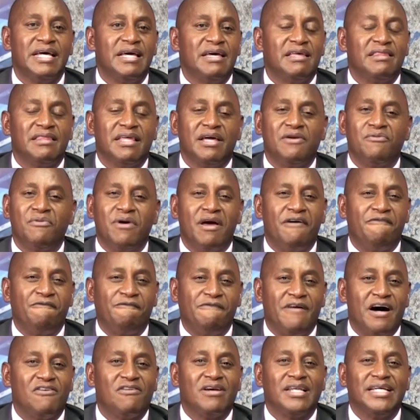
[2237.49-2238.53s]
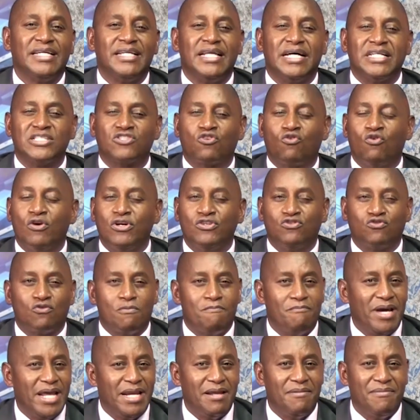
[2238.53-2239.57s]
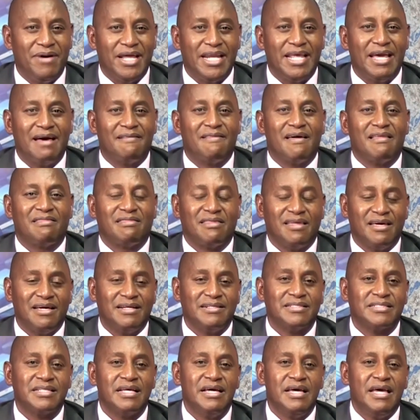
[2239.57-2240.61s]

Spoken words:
then we have found leaders going to many, many other things,